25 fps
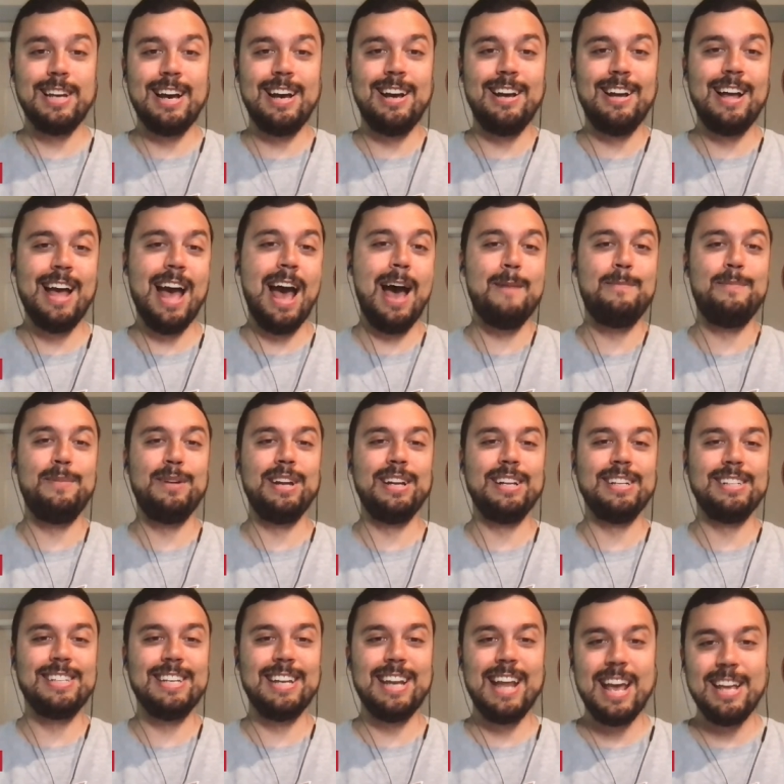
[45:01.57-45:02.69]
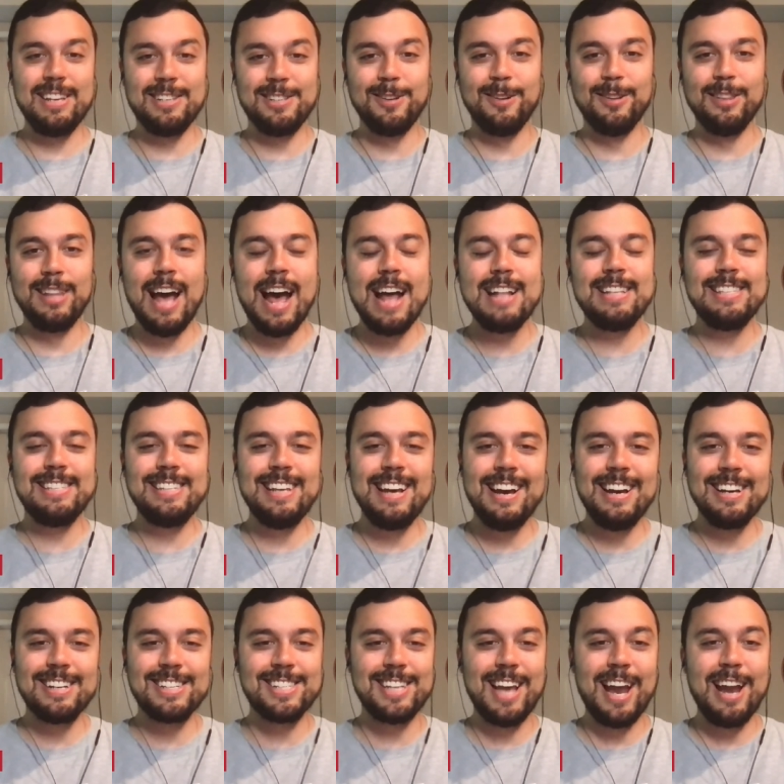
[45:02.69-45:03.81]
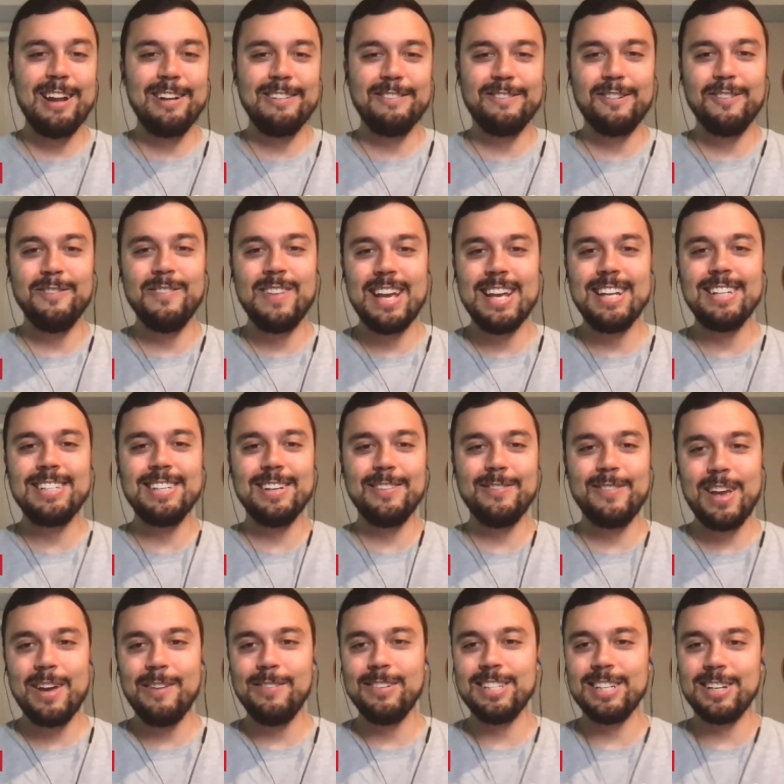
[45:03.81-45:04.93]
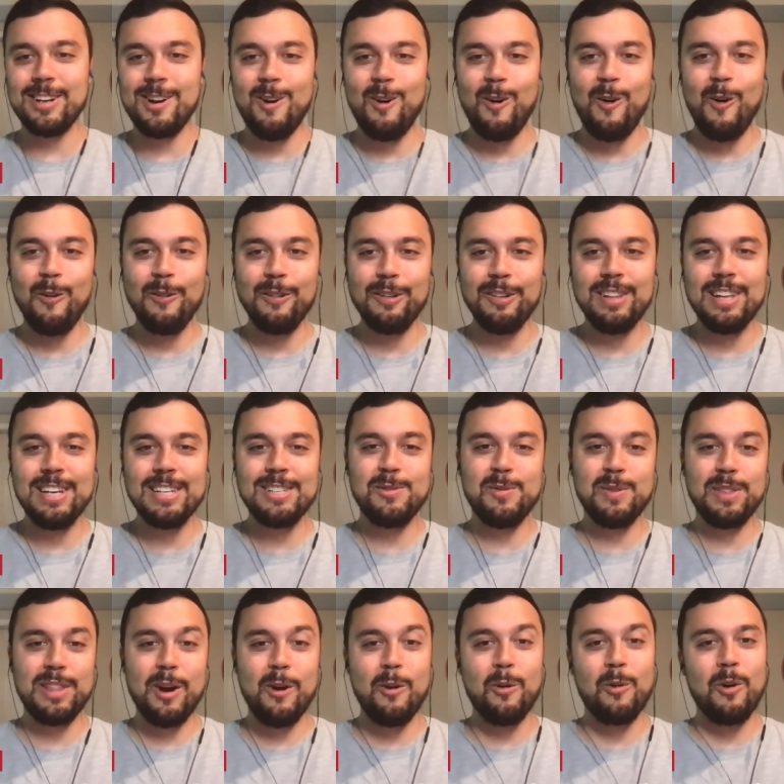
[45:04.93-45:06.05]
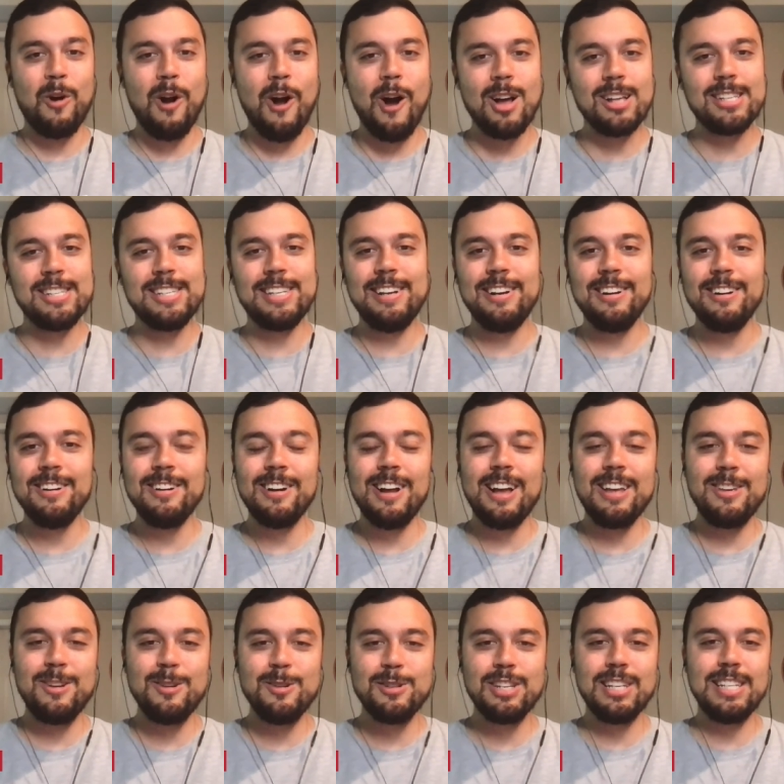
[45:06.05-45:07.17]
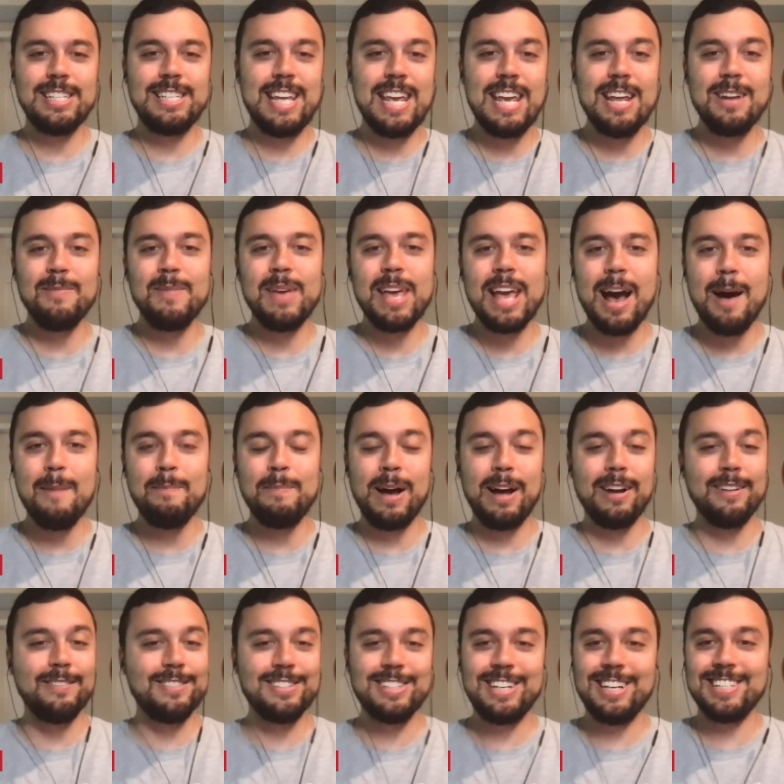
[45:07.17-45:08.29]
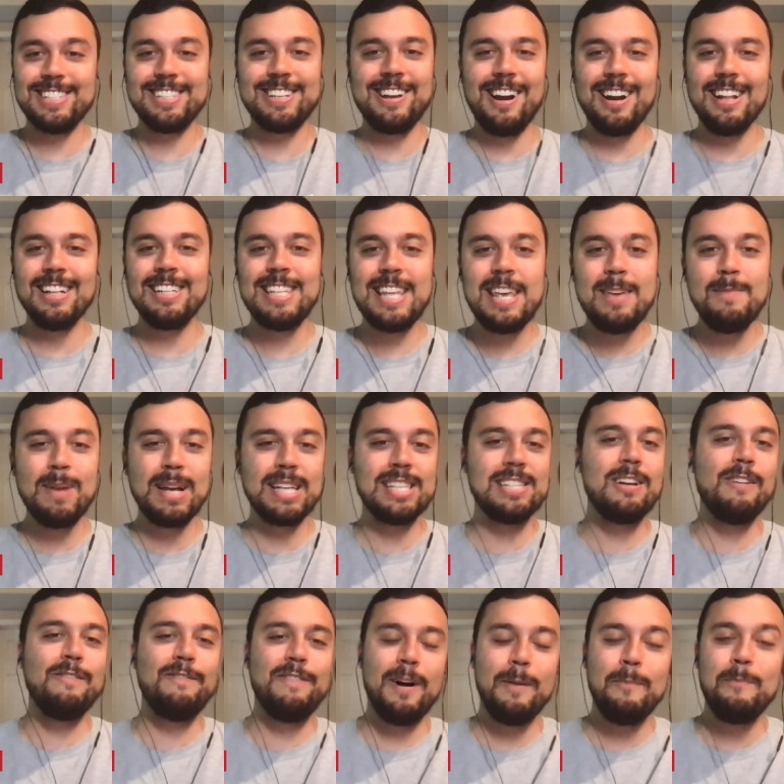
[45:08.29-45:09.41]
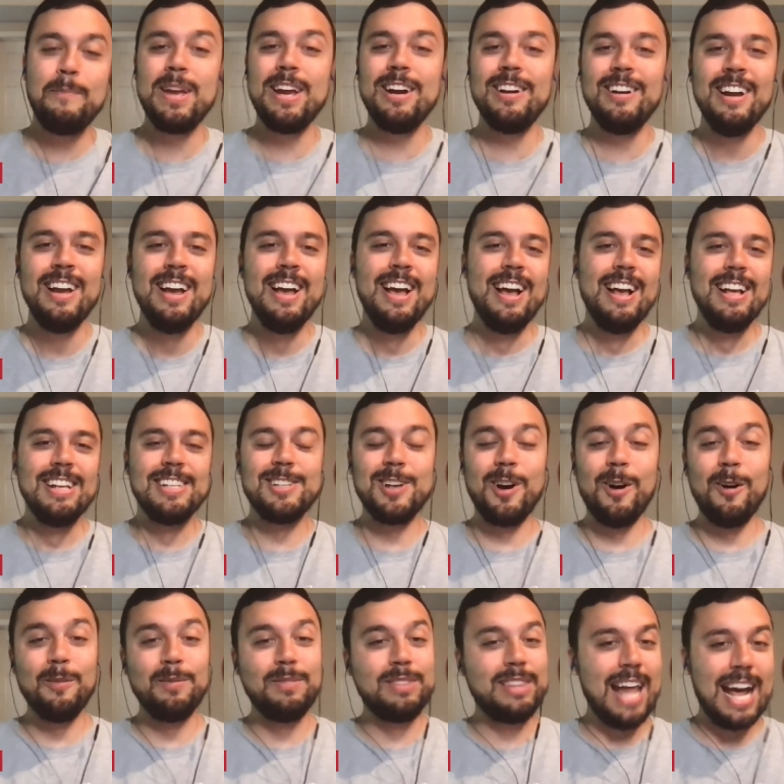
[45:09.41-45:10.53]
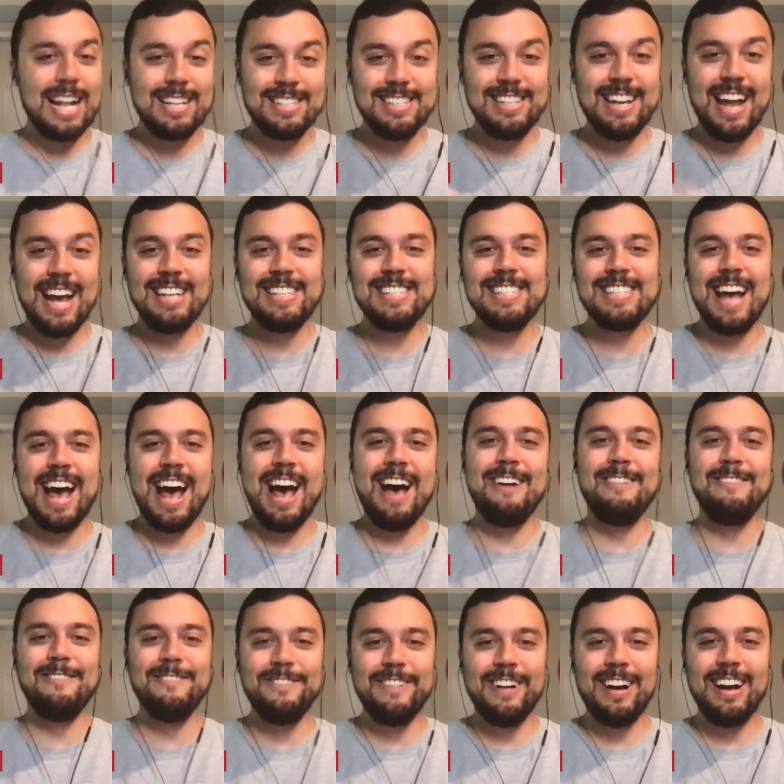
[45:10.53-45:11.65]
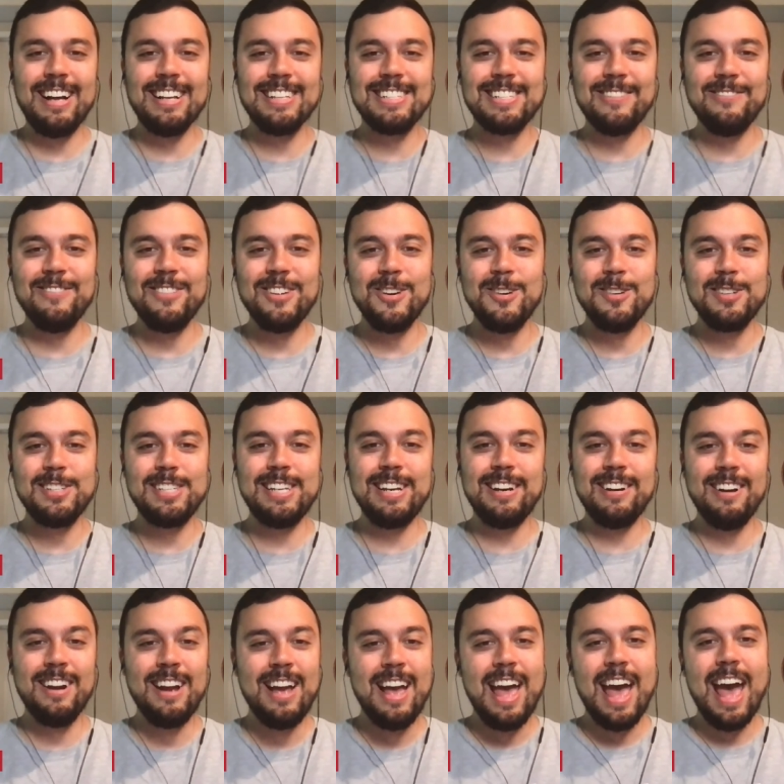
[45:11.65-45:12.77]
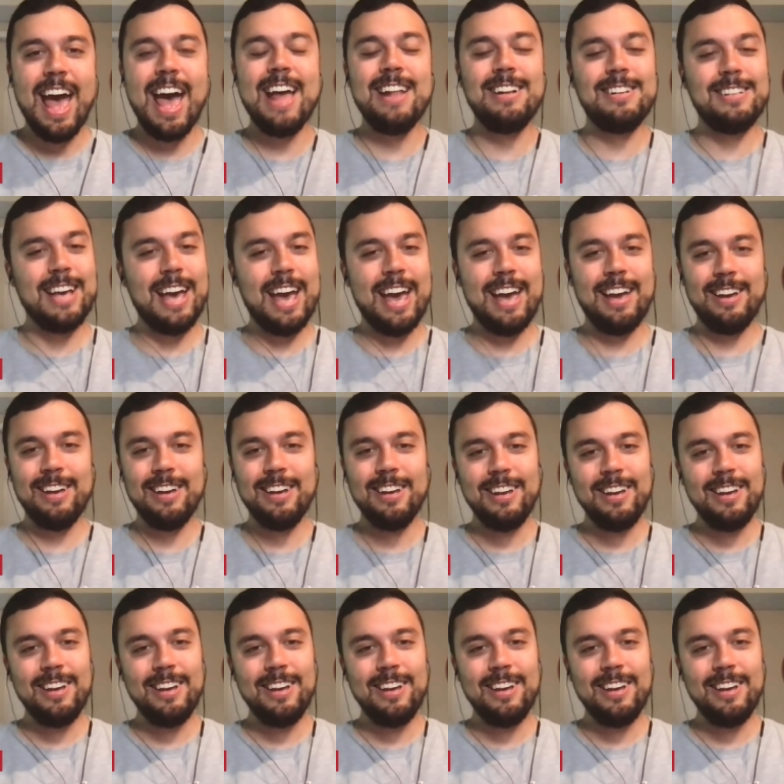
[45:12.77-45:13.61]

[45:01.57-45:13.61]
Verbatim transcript: uh, happening today, so that's uh, exciting for me to be able to go over this without Ross here, uh, usually teeing me up. I just got to tee myself up here, so that's nice to have uh, some news here. And hey,